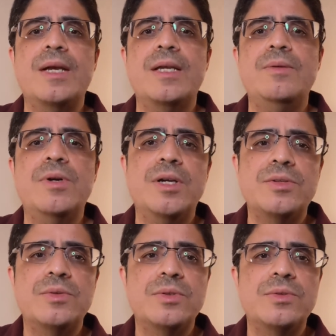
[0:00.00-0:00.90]
he would
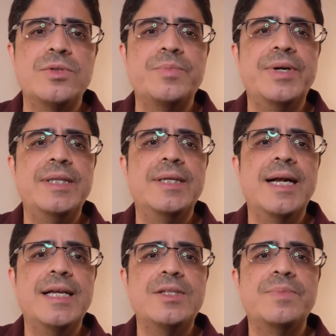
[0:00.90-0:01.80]
also spread the
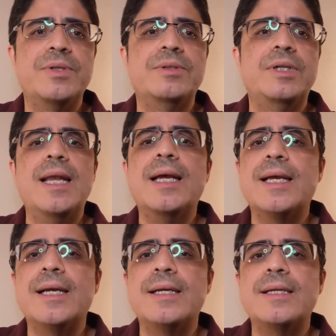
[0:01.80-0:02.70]
gospel.
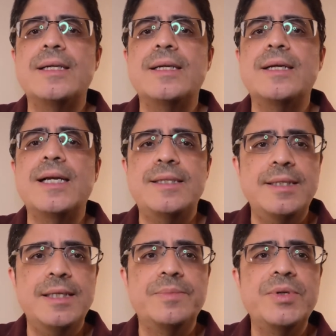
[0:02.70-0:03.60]
Like I
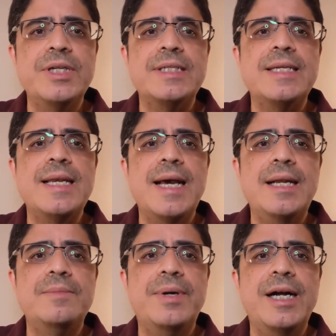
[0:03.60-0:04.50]
said, the book is
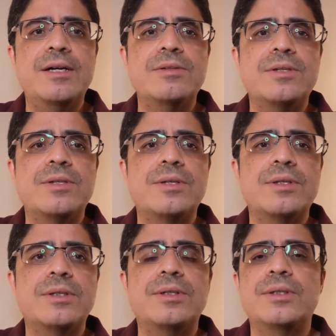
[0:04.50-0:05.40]
not about
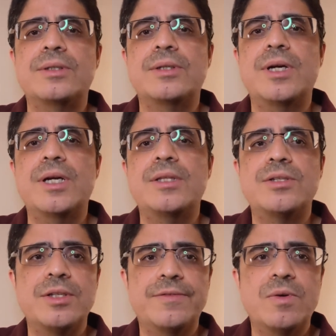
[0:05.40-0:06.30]
uh, the
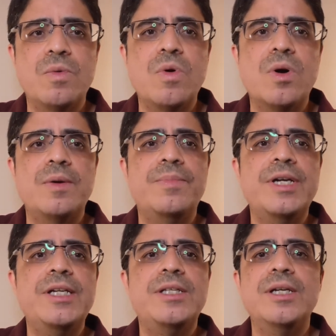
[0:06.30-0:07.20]
Civil War,
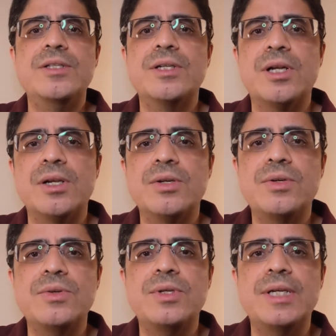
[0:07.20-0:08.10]
but he does
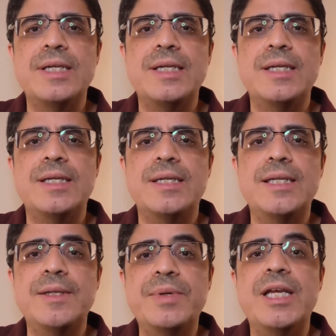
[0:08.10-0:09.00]
include uh,
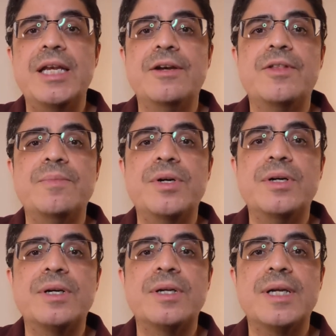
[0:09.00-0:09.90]
in the beginning of the
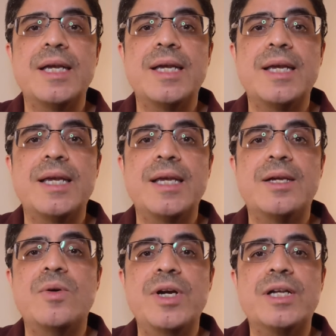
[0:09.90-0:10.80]
book a
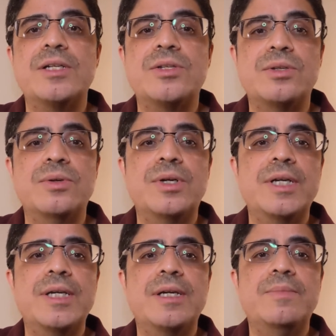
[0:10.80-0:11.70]
quick
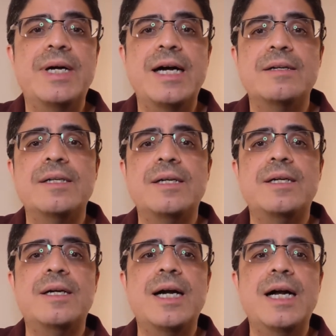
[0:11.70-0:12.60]
story about
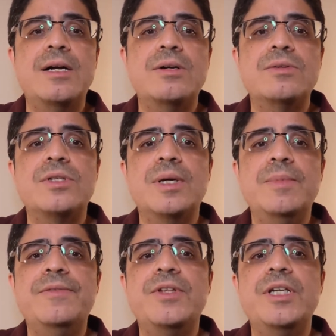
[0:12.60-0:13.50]
how some
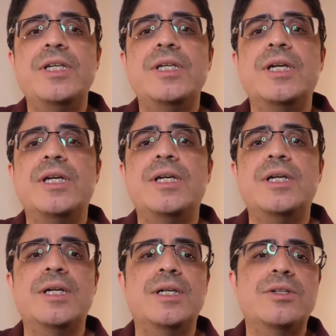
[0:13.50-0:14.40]
of the
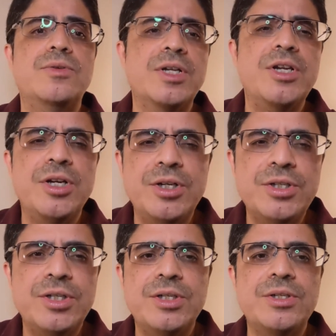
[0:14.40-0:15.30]
uh, sort of
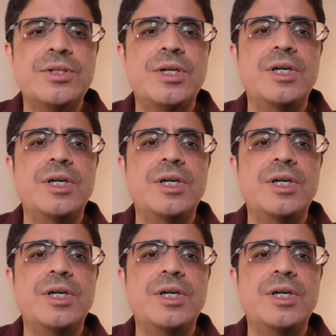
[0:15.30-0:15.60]
nurses